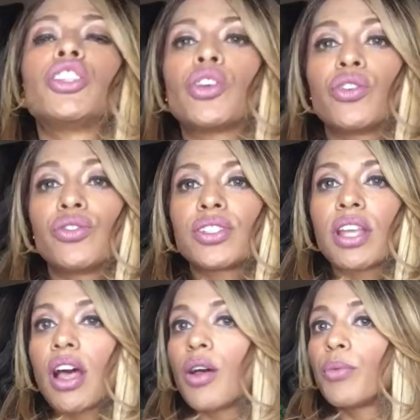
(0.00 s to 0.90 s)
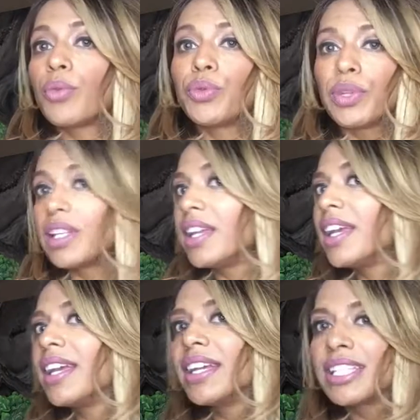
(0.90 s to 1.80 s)
those um,
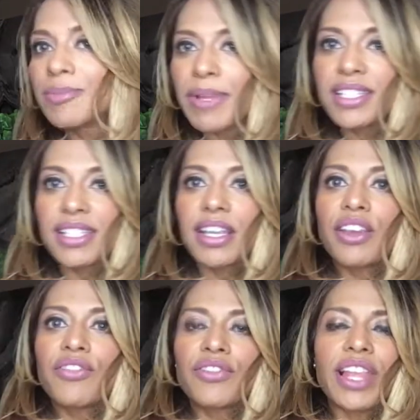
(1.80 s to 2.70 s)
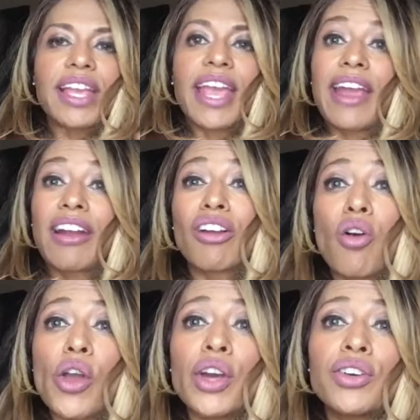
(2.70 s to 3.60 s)
really expensive like hair
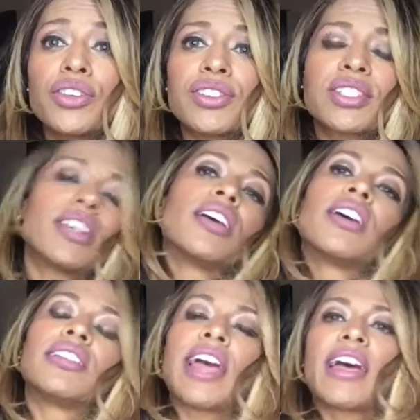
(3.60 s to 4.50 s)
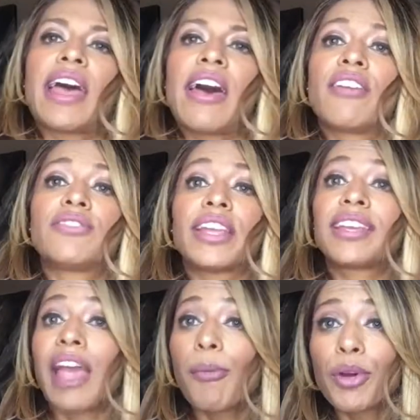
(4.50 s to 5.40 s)
oils that have
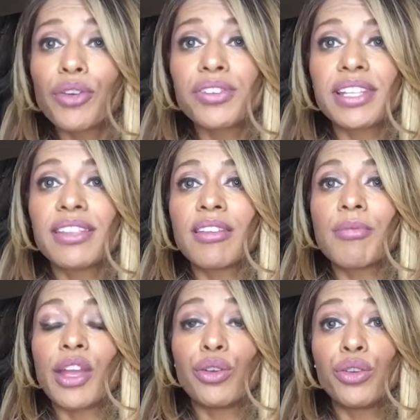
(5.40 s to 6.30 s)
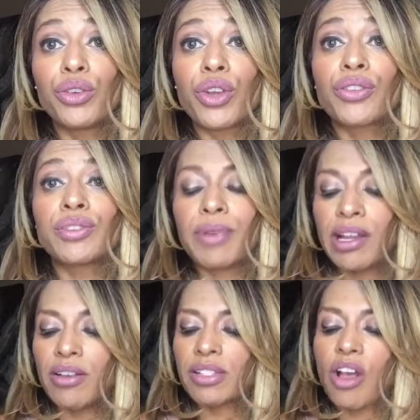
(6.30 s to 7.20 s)
like chemicals in them and who knows what
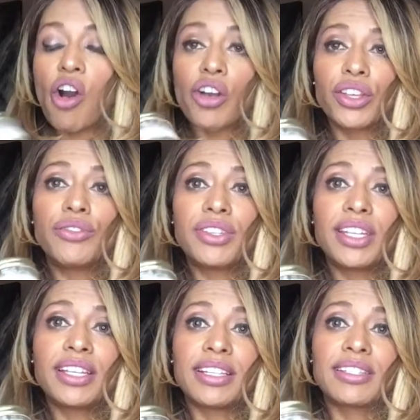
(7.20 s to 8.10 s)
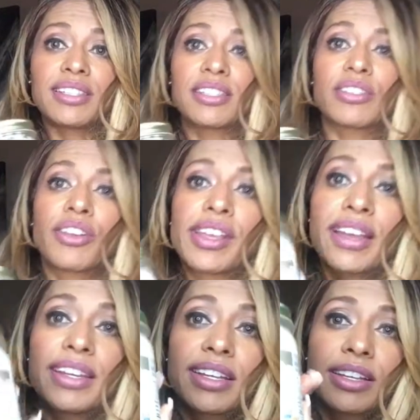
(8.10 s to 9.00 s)
else. All you need is this
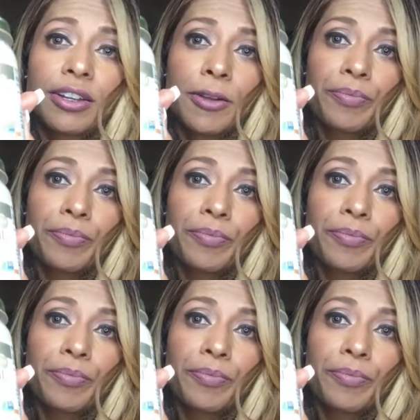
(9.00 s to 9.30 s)
organic